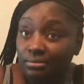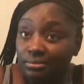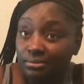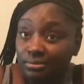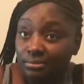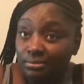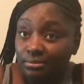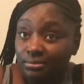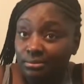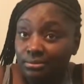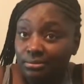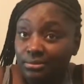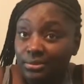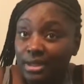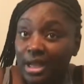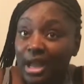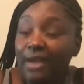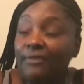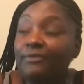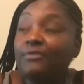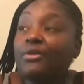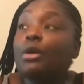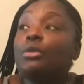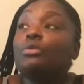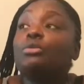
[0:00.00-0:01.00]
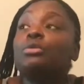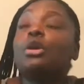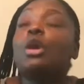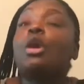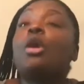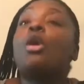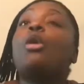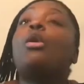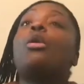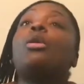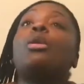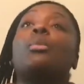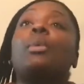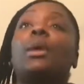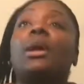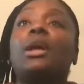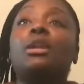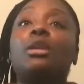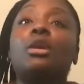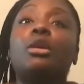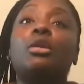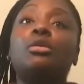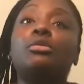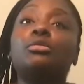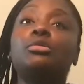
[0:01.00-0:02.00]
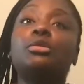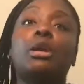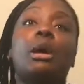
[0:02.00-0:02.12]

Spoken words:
I felt all the way alone.